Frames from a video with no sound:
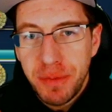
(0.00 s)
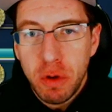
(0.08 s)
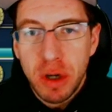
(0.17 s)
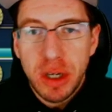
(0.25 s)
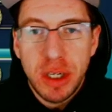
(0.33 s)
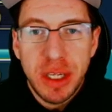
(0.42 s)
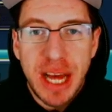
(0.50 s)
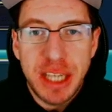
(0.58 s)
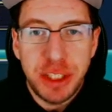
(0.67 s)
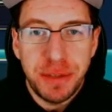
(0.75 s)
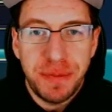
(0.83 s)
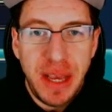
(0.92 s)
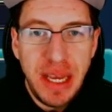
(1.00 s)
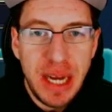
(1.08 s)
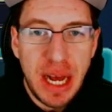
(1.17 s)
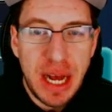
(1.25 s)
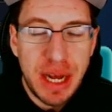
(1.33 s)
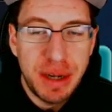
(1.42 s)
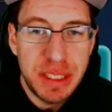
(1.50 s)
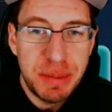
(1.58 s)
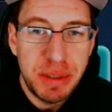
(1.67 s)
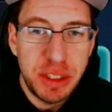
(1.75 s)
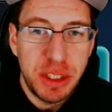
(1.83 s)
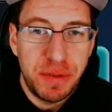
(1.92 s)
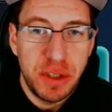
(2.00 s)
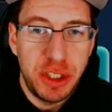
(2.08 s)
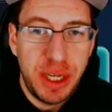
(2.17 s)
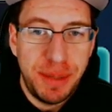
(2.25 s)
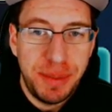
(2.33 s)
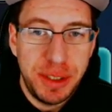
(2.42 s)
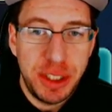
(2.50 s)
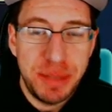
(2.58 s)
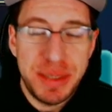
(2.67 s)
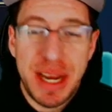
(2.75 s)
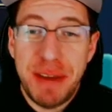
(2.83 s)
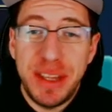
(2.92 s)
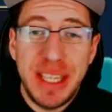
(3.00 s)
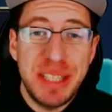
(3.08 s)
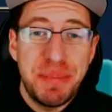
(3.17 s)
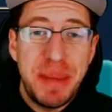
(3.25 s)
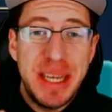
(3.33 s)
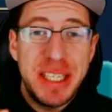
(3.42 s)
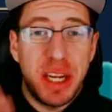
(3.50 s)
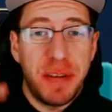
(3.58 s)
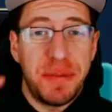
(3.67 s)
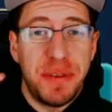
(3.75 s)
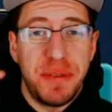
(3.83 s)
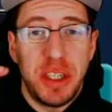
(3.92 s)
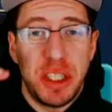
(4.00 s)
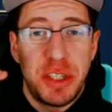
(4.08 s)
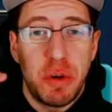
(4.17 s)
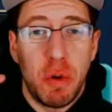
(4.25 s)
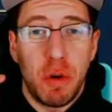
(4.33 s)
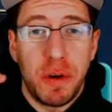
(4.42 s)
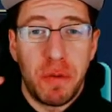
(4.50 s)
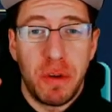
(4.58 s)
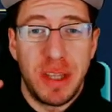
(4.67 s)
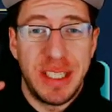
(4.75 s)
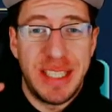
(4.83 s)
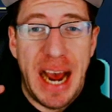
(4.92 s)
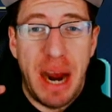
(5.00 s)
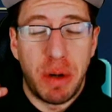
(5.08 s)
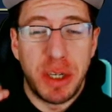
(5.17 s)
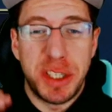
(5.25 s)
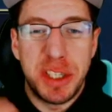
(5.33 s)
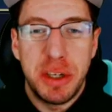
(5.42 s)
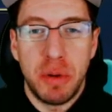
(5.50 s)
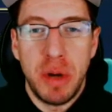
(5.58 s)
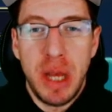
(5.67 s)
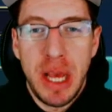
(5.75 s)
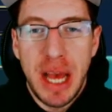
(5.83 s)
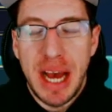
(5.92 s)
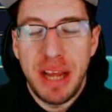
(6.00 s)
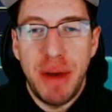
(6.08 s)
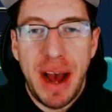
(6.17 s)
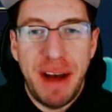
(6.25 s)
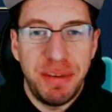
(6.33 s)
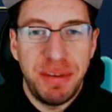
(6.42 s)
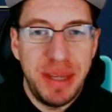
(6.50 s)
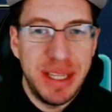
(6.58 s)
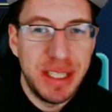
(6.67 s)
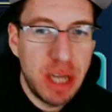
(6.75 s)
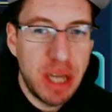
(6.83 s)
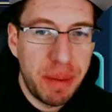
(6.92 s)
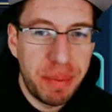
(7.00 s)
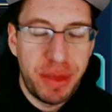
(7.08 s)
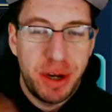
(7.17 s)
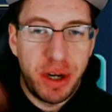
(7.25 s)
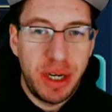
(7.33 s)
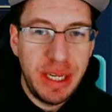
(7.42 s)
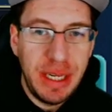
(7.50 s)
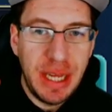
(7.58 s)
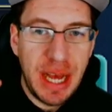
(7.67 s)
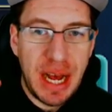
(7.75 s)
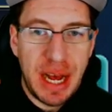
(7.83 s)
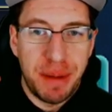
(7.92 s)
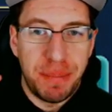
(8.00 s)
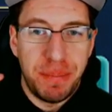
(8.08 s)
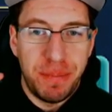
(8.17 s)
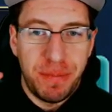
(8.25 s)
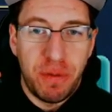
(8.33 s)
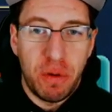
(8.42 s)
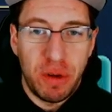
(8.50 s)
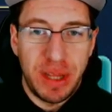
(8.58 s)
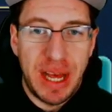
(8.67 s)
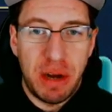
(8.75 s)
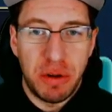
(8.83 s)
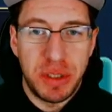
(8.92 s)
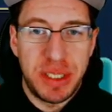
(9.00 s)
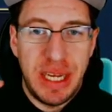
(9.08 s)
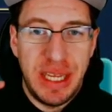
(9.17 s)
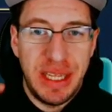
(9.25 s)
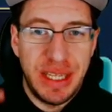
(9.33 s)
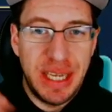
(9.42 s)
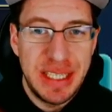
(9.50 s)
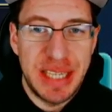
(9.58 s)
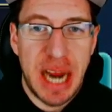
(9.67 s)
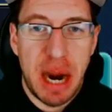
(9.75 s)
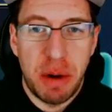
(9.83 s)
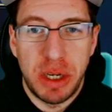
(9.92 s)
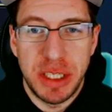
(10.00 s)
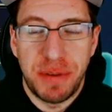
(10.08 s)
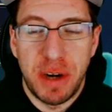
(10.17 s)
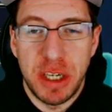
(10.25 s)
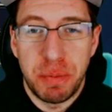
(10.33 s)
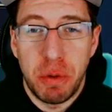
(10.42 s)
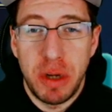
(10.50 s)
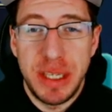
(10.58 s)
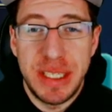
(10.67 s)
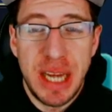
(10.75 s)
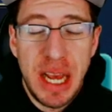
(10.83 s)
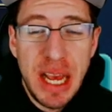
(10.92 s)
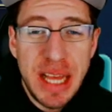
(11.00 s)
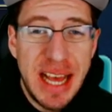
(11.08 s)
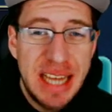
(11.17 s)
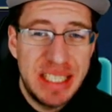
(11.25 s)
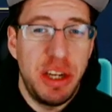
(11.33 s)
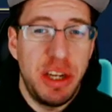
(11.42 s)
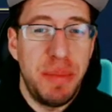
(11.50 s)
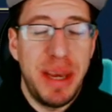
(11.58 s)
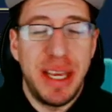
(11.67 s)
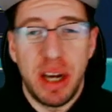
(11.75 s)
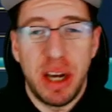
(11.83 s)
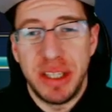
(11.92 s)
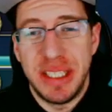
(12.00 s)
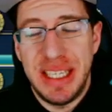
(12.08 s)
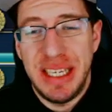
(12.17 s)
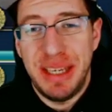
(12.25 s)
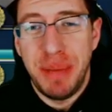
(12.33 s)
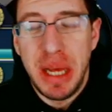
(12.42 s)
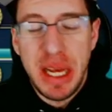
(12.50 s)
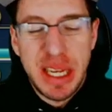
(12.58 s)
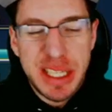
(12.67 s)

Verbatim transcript: For Clash of Fate, especially for the championships, everything is based off of your score for the tower. So you have to be in the top 30 for the house in tower as far as points. That's how you make it on the team.